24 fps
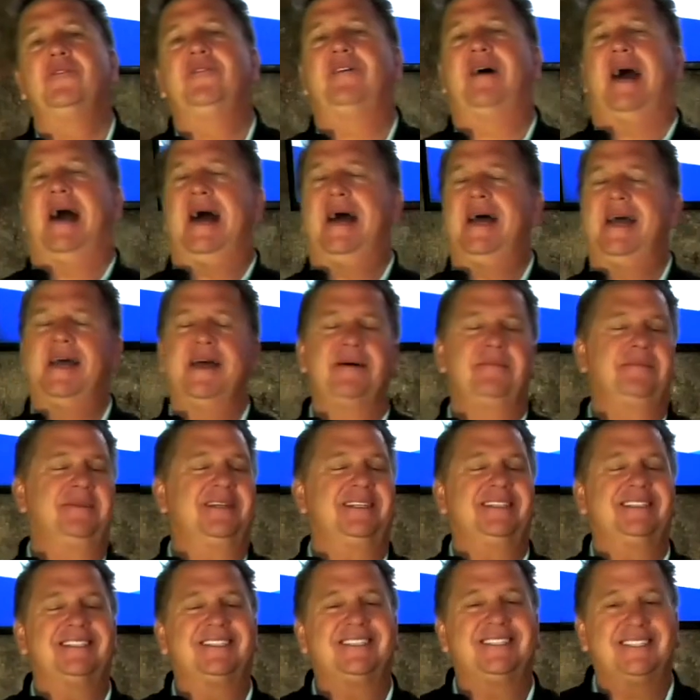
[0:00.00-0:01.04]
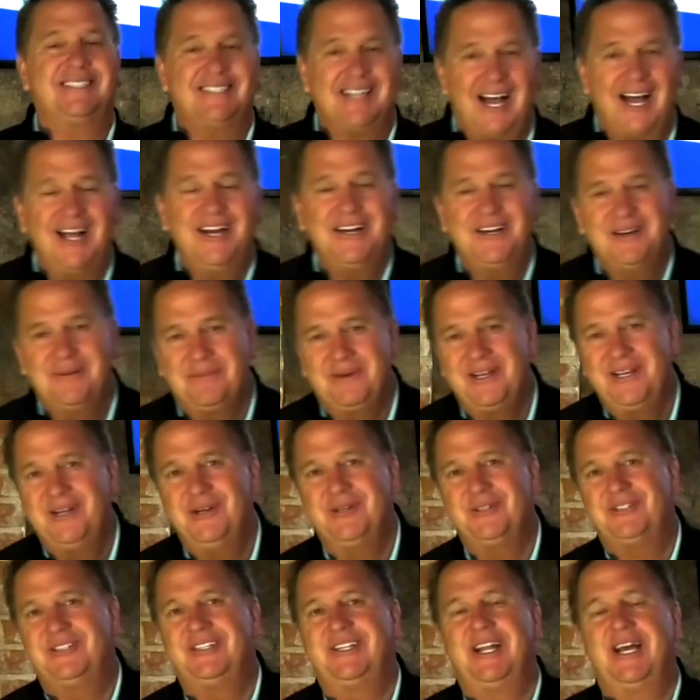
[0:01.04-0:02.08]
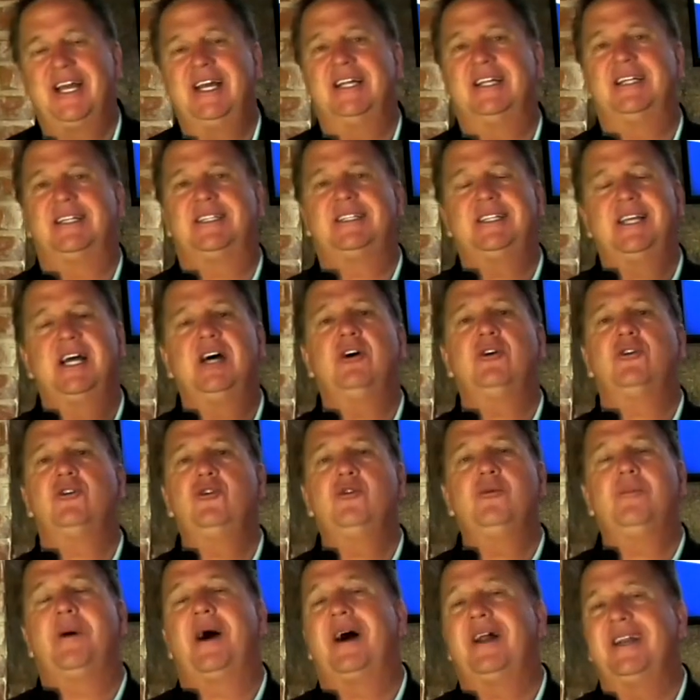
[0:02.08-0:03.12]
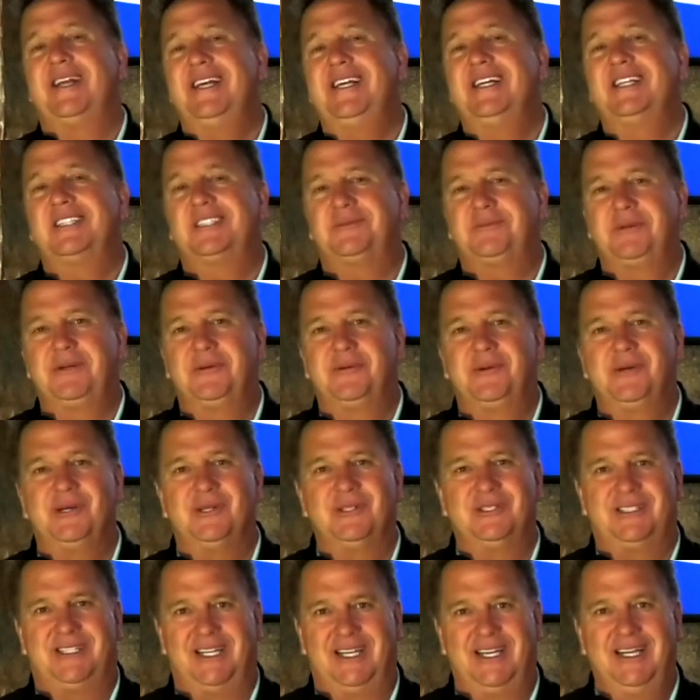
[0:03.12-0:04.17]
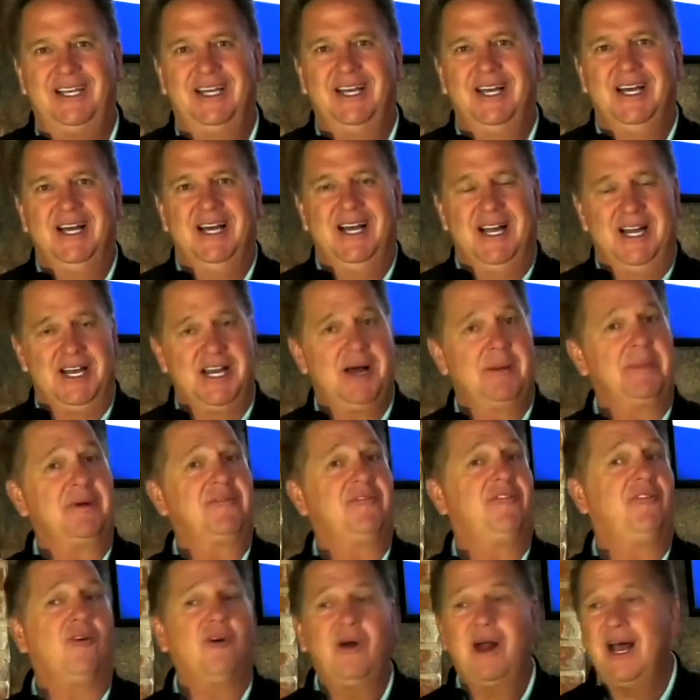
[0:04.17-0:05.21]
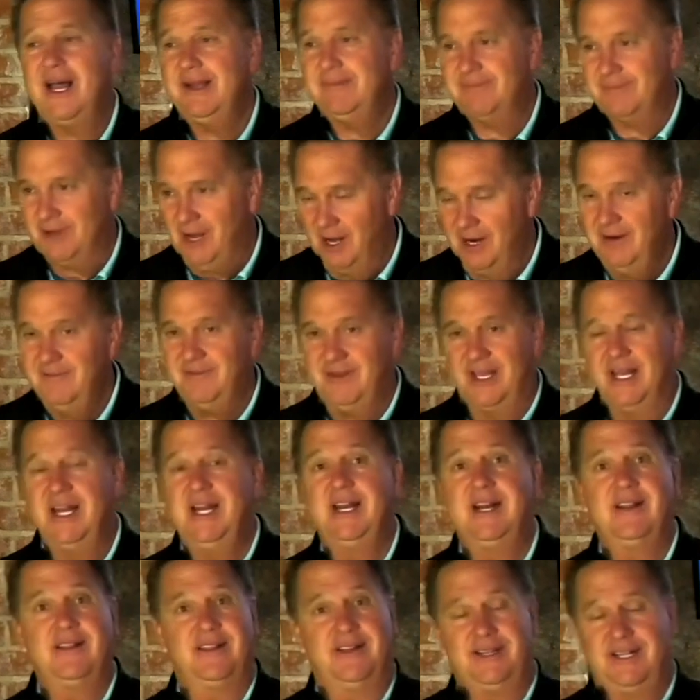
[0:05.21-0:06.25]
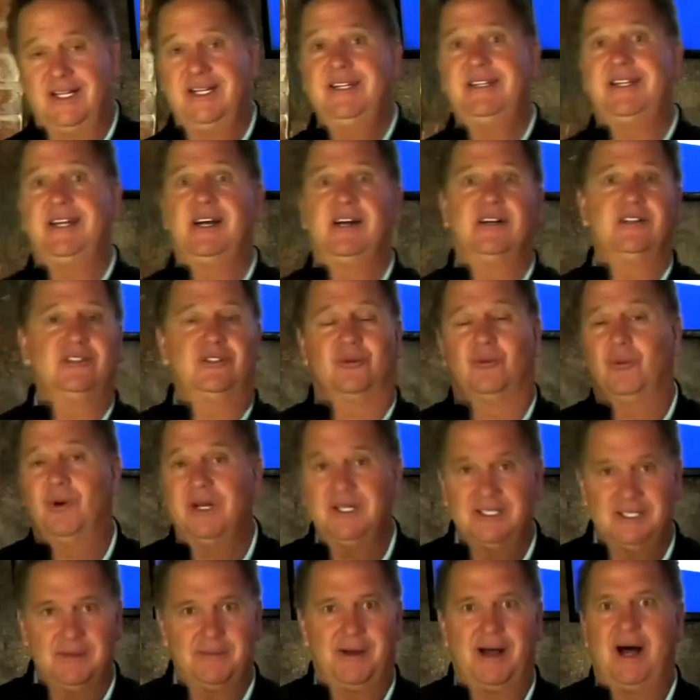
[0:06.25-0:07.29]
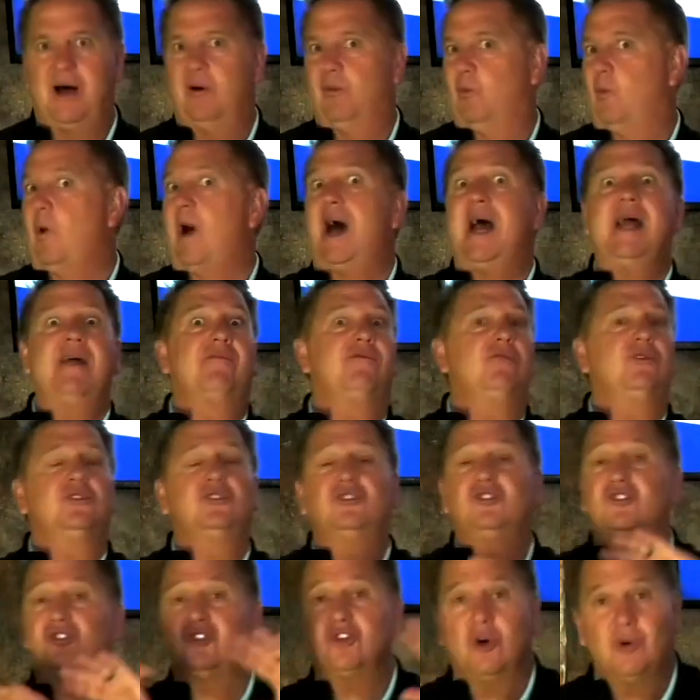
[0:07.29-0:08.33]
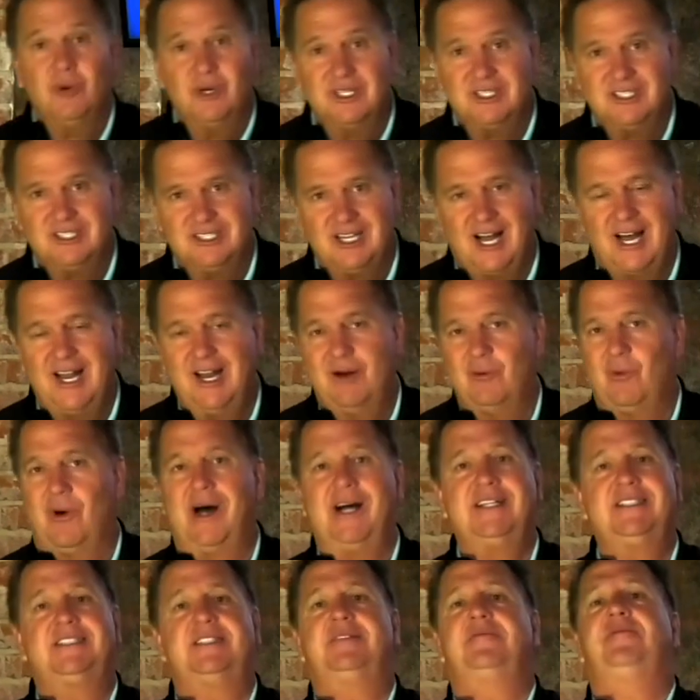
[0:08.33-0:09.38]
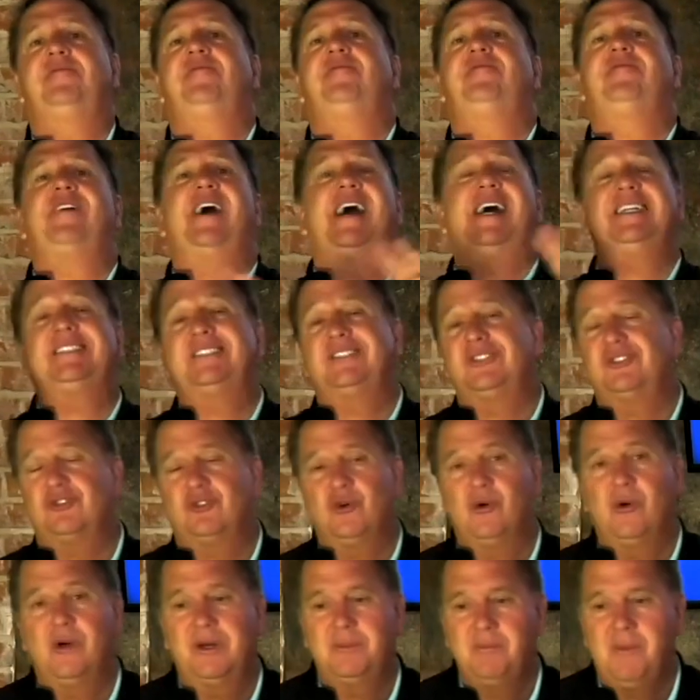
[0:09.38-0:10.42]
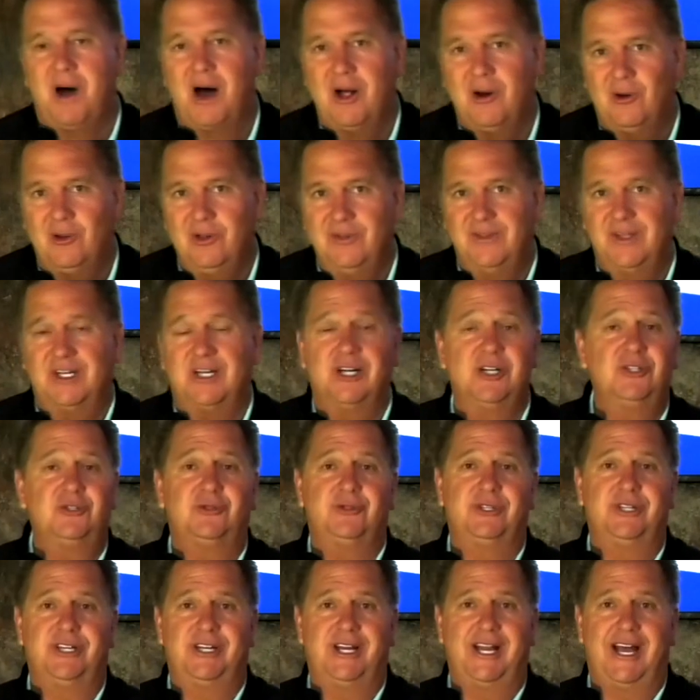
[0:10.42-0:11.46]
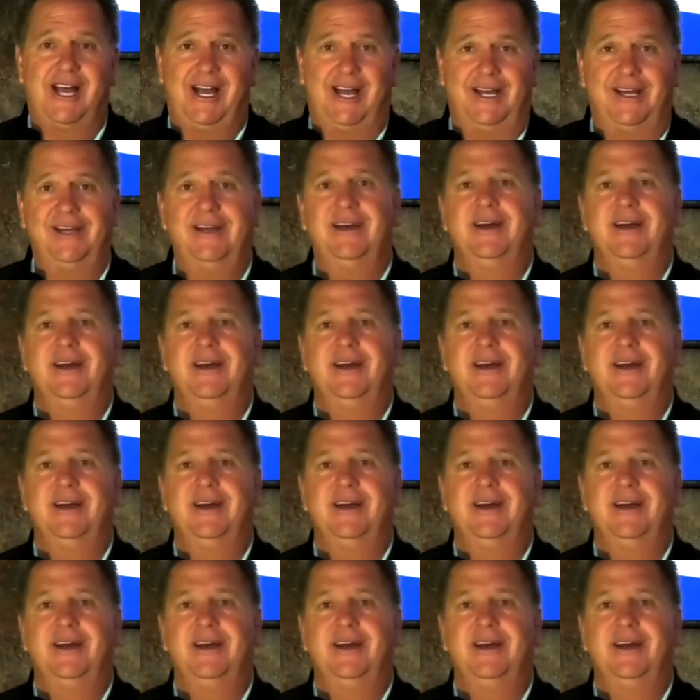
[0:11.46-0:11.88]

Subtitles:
I am excited to be here today to tell you about EXP Realty. Now, before I kind of get into the details and what it's about, why everyone's so excited, why it's the fastest growing model in the country today,